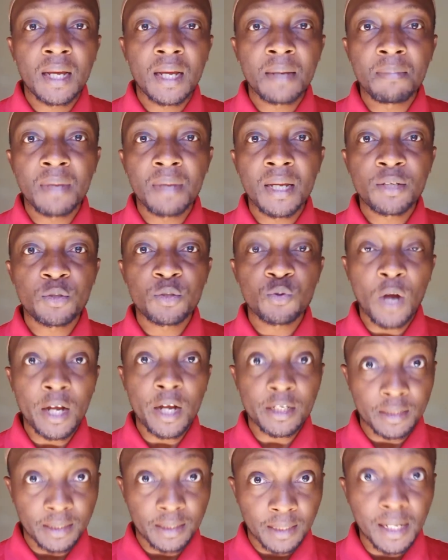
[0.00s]
I met you
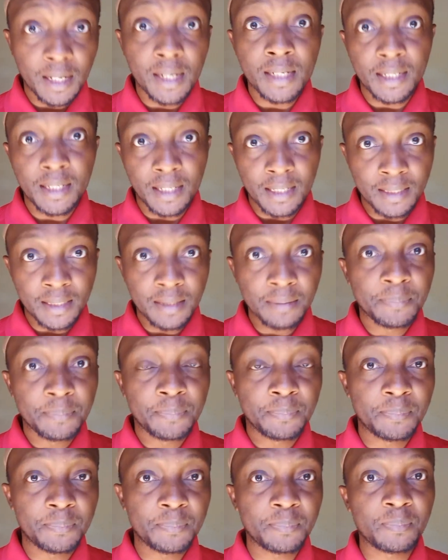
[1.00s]
accidentally,
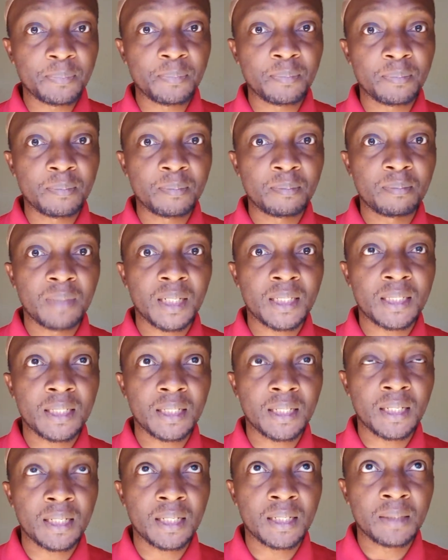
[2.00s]
but
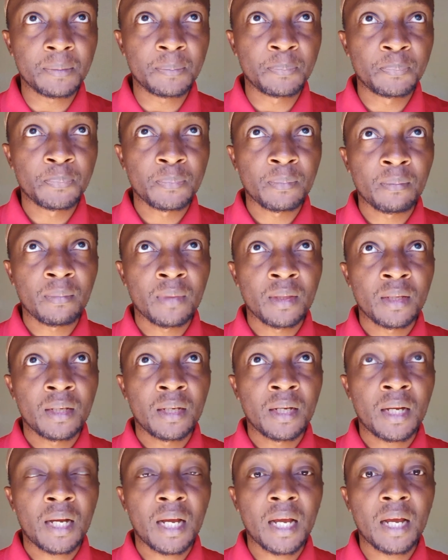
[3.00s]
I
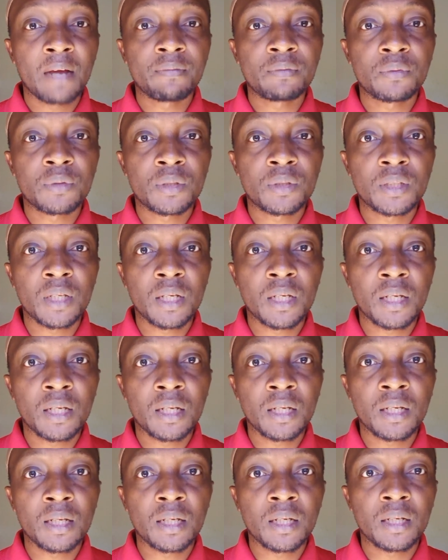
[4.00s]
have to
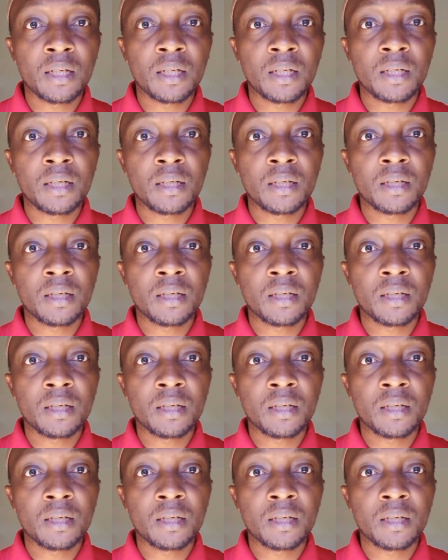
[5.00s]
say,